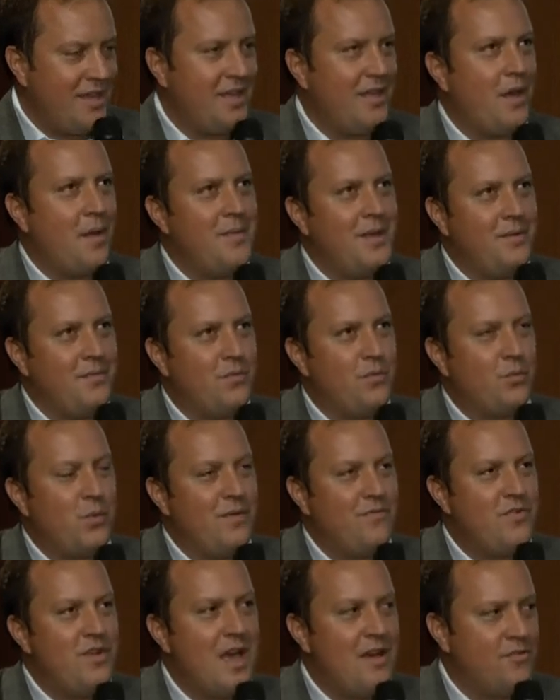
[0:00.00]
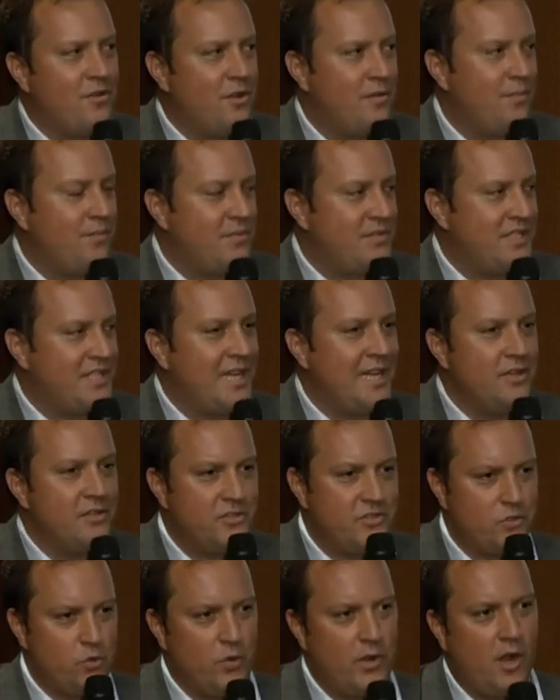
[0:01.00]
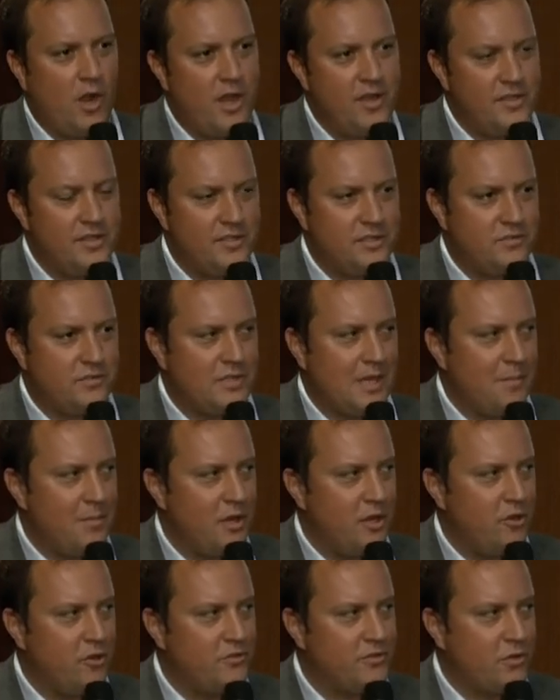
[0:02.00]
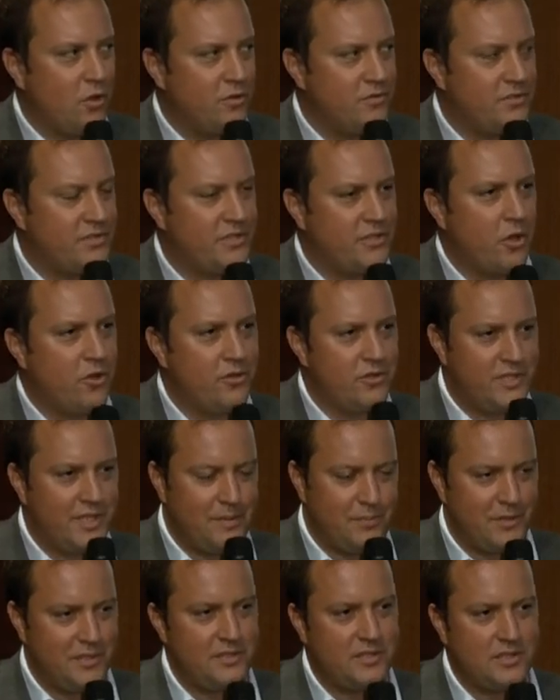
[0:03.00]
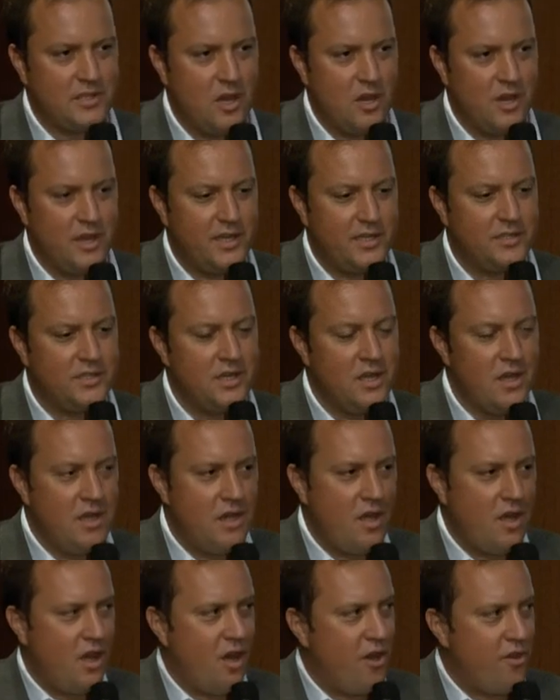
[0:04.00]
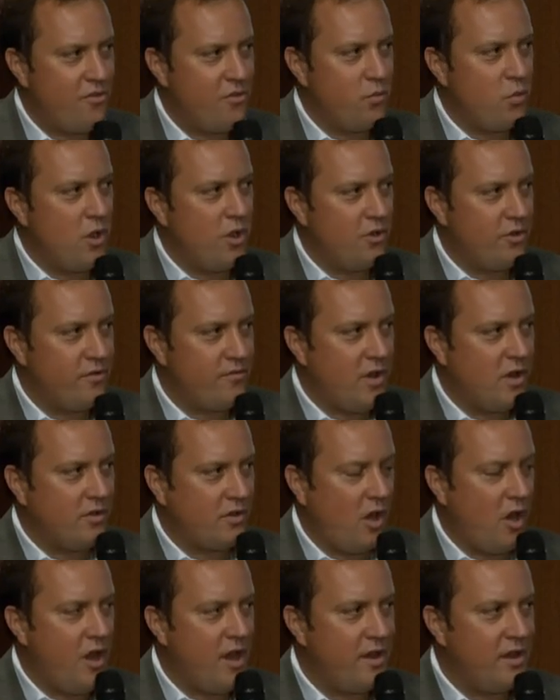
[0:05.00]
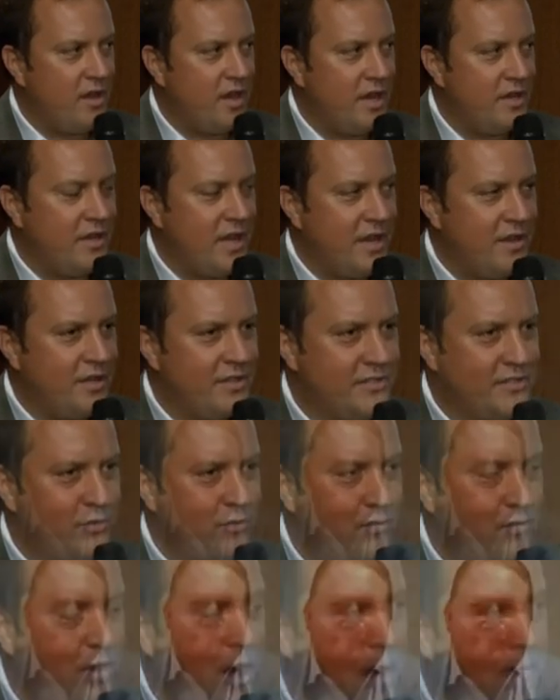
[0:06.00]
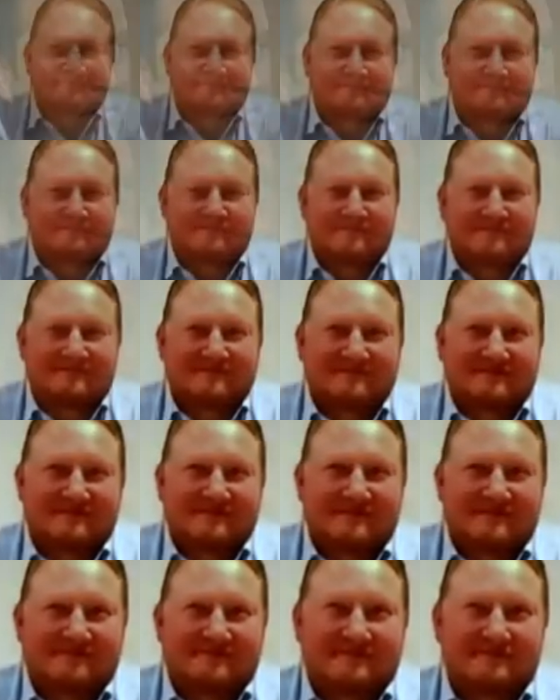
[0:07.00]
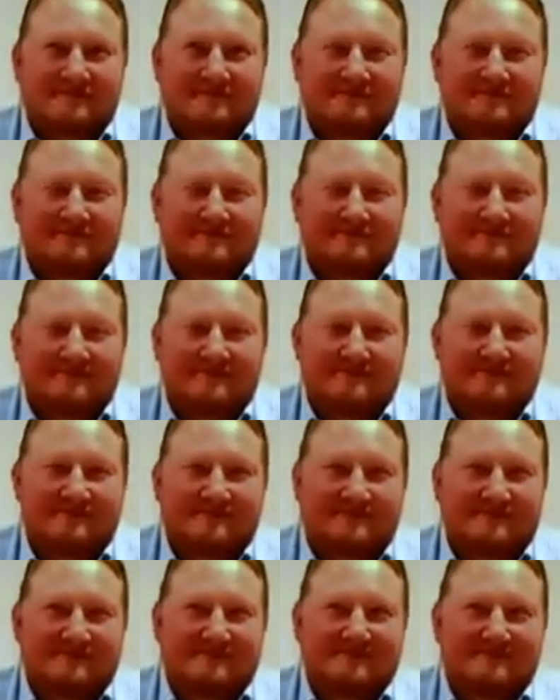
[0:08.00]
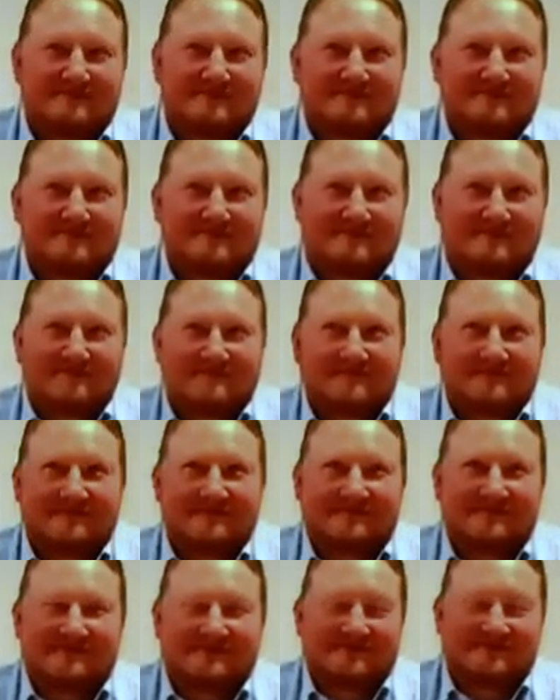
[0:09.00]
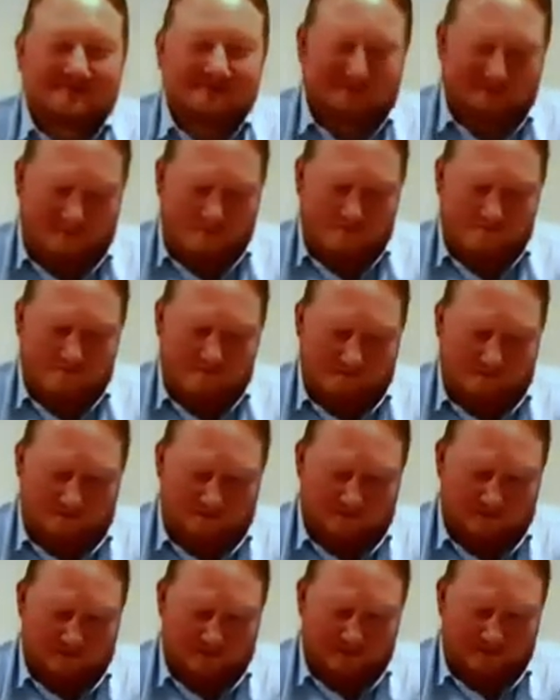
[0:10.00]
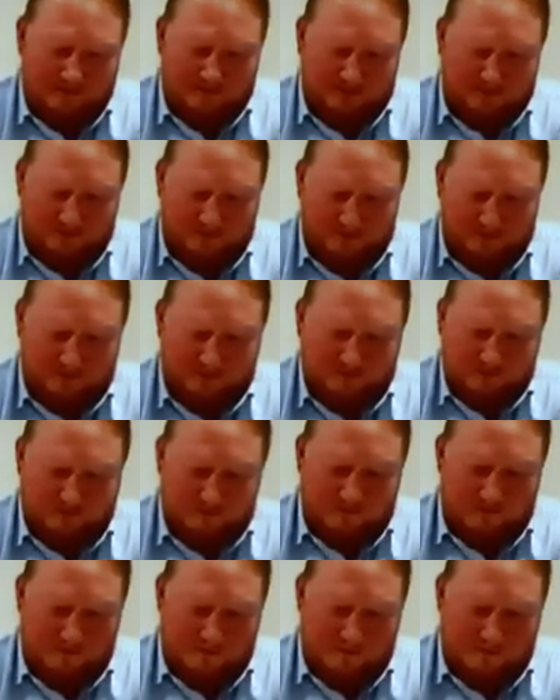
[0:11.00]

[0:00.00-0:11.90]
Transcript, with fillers: I mean, we've never seen a story like this of somebody who's gone so deep inside uh, the world of Al Qaeda and, and has sort of come back uh, to tell the tale, not in a courtroom or in an interrogation or in Guantanamo,